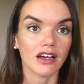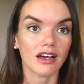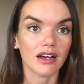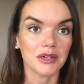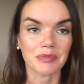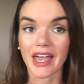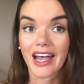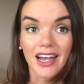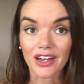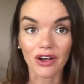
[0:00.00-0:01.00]

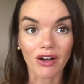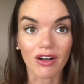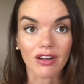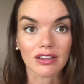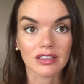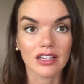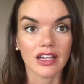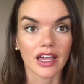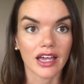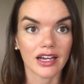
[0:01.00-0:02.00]
at all.
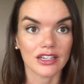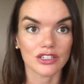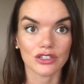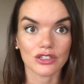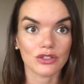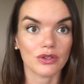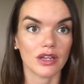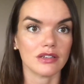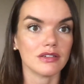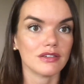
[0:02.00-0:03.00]
And you
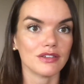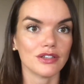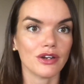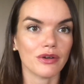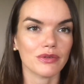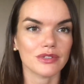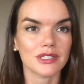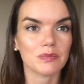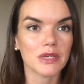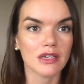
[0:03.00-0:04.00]
can,
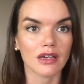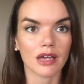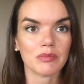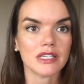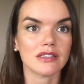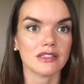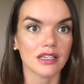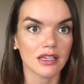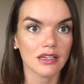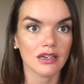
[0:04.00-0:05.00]
speak and be
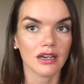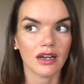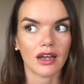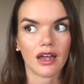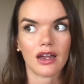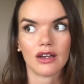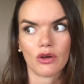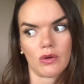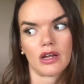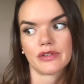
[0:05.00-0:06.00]
seen, and
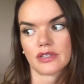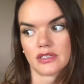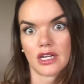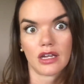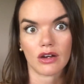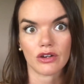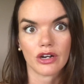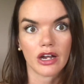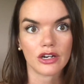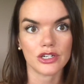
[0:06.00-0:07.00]
no one else is taking on
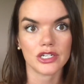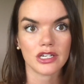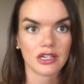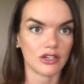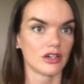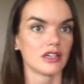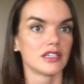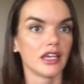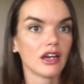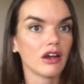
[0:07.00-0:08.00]
your energy, and you're not
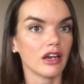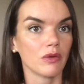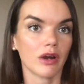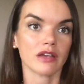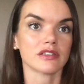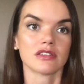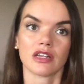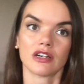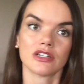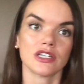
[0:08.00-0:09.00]
taking on anyone else's
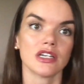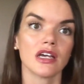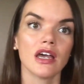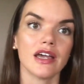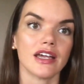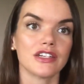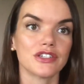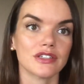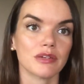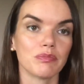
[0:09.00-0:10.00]
energy. It's
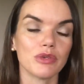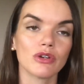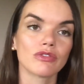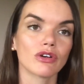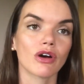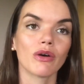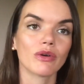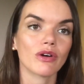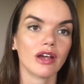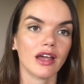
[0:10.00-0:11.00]
just a beautiful
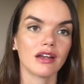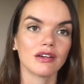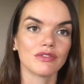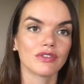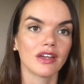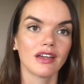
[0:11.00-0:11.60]
co-creative